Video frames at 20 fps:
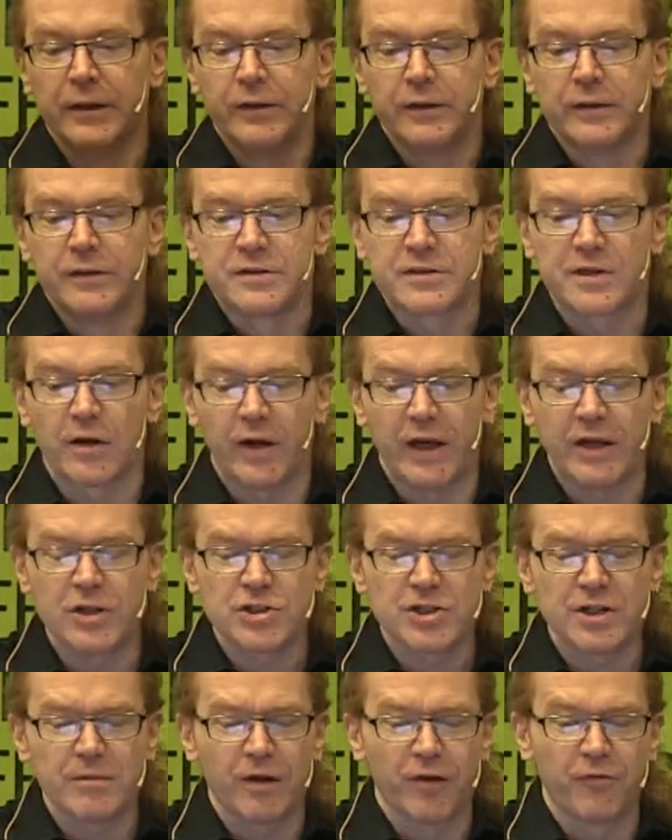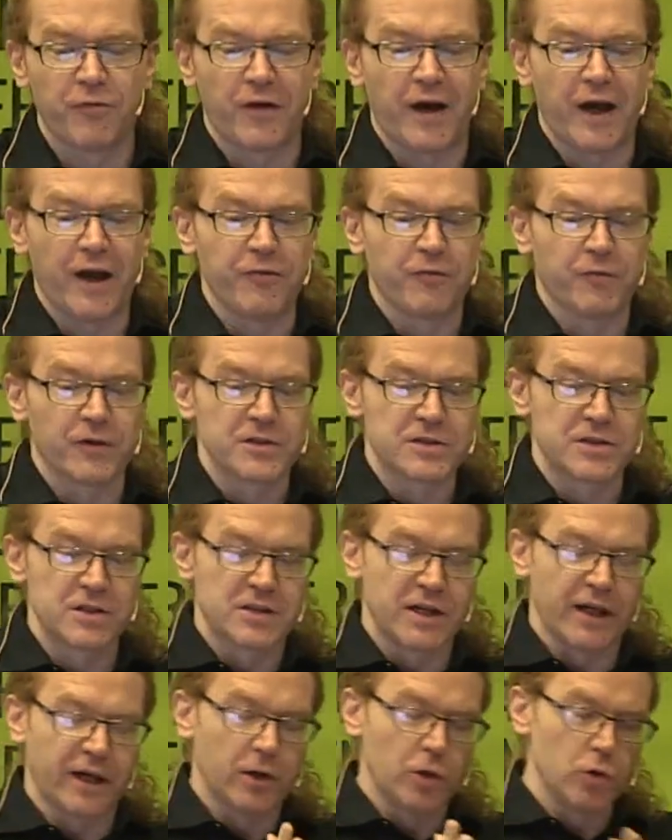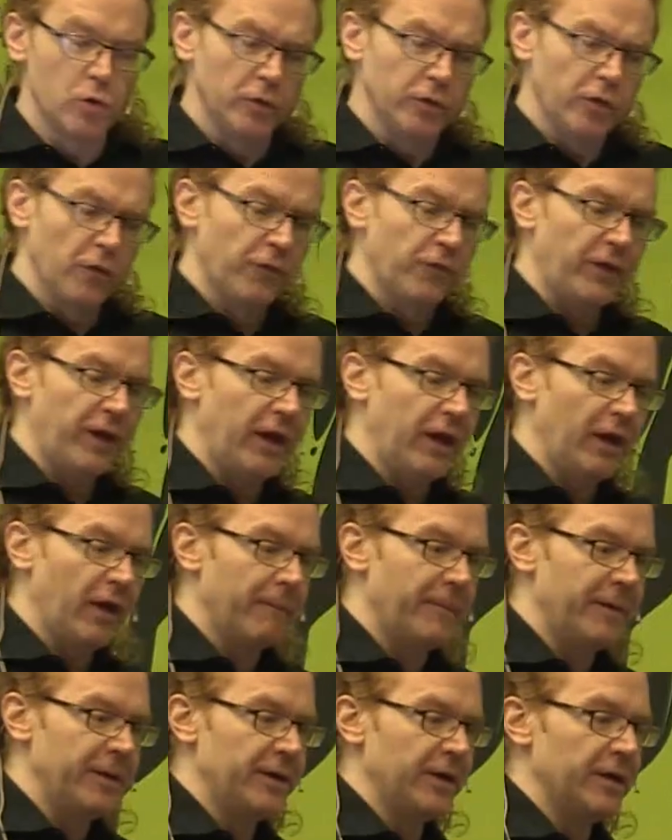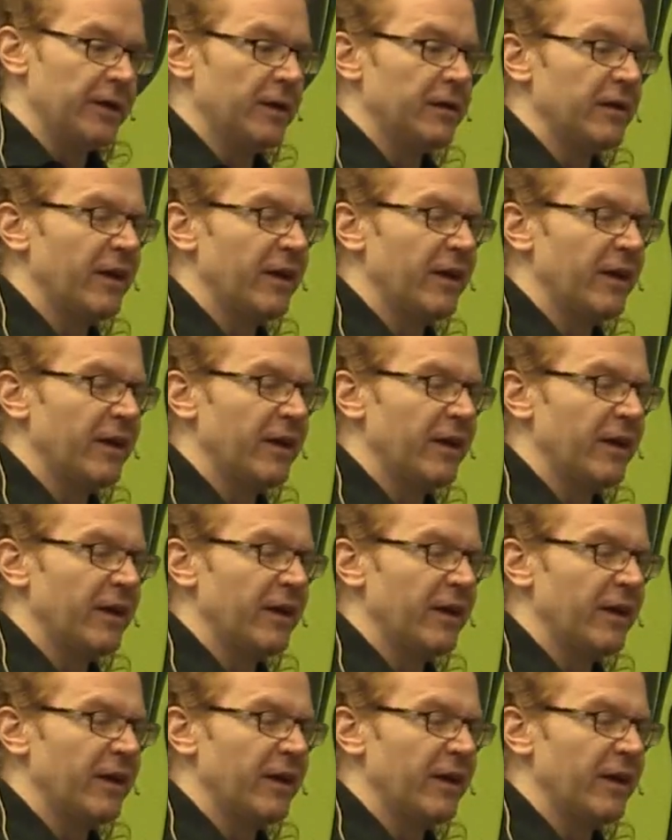So HTML5 was this like cool new thing, and we did it,